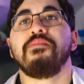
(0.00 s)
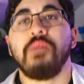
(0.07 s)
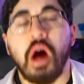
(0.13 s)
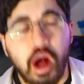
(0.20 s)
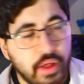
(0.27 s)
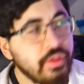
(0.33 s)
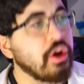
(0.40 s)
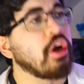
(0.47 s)

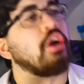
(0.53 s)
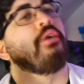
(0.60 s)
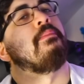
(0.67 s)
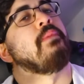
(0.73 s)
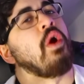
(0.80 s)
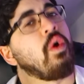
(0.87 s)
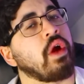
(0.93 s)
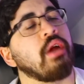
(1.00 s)
other
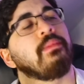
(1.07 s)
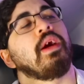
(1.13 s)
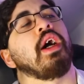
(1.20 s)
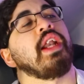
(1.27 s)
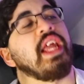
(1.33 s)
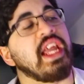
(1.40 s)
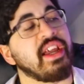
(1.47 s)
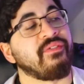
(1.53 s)
Pokemon
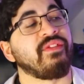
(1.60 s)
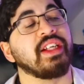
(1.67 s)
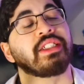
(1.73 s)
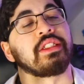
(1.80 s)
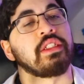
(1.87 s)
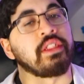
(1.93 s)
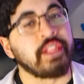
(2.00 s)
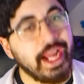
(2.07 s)
if it's
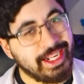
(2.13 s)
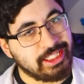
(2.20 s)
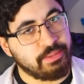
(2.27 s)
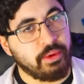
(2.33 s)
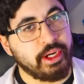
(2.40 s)
desperate.